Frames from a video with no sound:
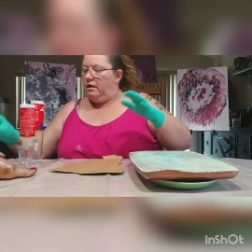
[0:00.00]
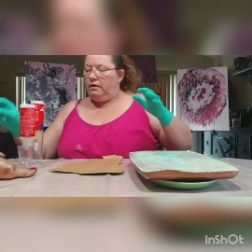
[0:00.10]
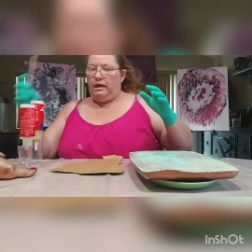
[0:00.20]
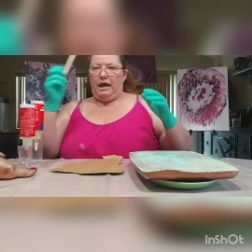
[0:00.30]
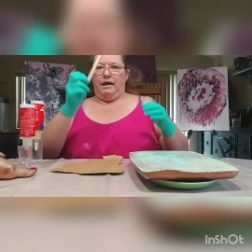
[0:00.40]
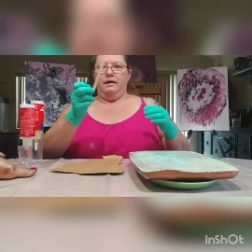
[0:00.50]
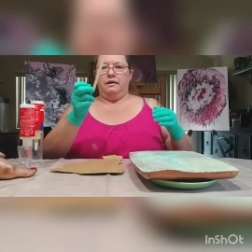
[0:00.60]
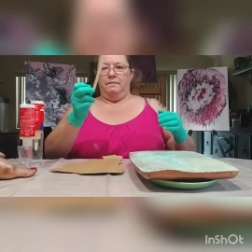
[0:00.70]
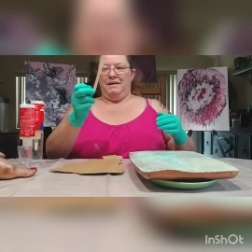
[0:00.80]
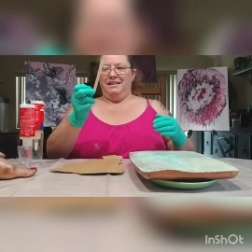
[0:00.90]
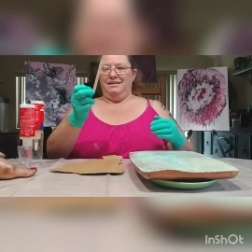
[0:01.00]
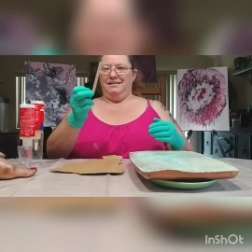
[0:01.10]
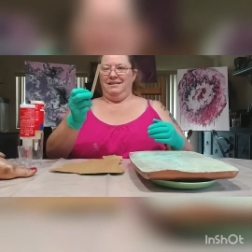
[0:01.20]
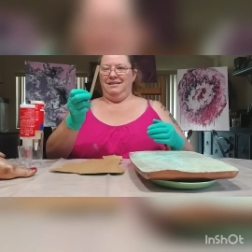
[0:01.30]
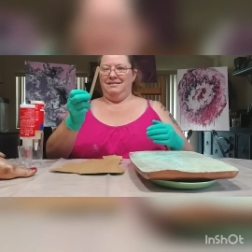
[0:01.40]
Okay, got my
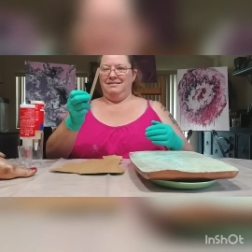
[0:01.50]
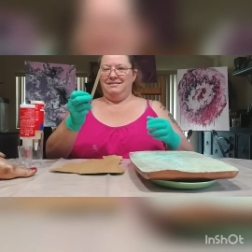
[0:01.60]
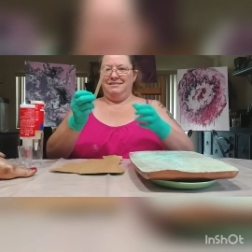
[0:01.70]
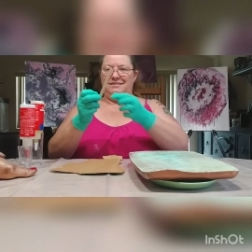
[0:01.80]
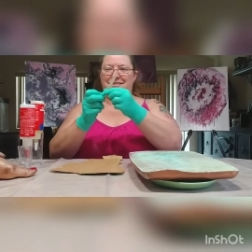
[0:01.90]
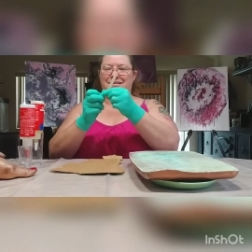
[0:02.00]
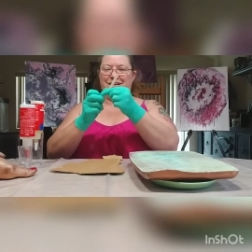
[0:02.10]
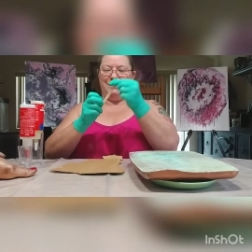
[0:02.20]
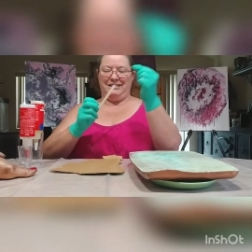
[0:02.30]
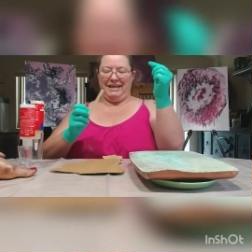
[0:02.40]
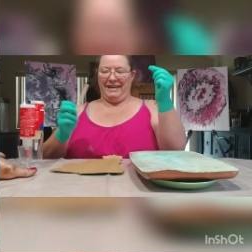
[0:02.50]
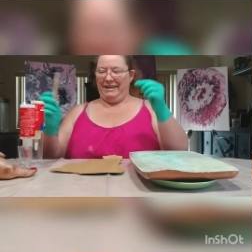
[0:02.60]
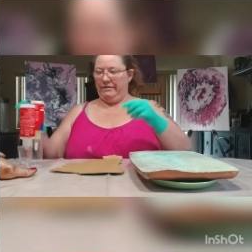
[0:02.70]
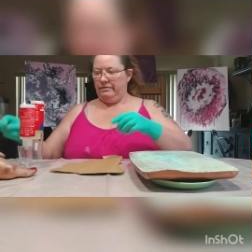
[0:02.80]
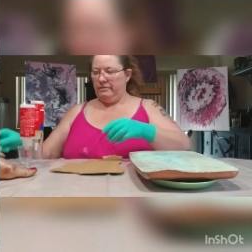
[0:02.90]
little stir stick.
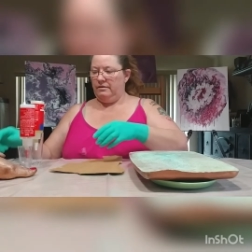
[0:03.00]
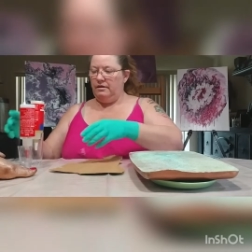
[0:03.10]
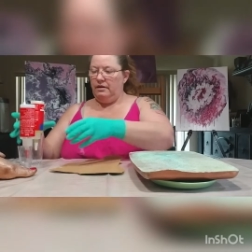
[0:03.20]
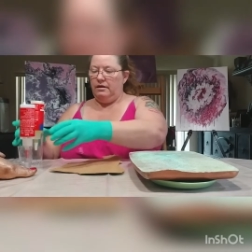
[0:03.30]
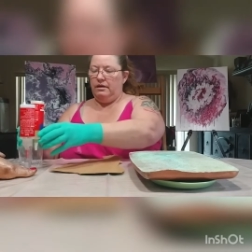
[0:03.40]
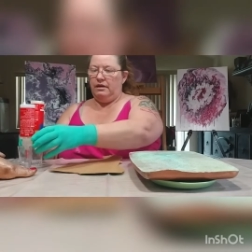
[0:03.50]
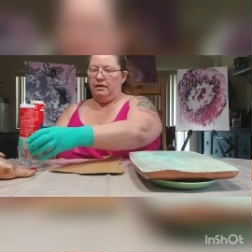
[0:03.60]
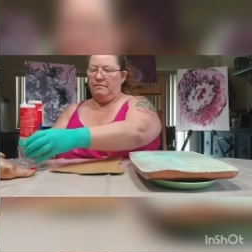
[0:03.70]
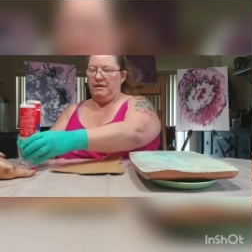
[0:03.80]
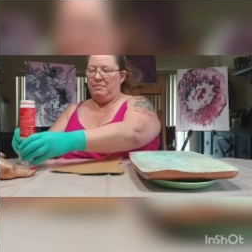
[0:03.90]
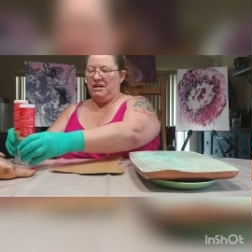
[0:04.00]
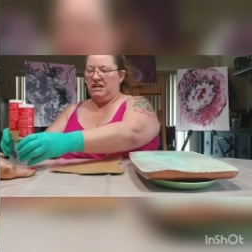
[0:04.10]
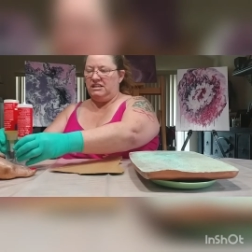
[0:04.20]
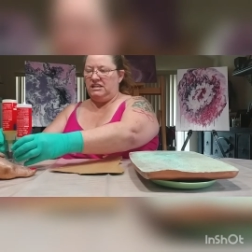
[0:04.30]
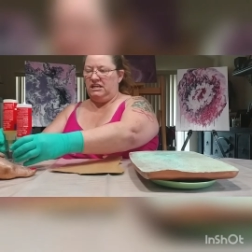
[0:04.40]
Got my
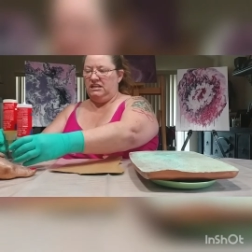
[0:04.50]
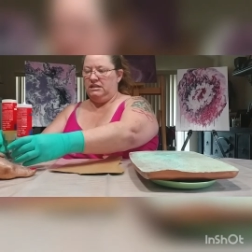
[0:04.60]
epoxy.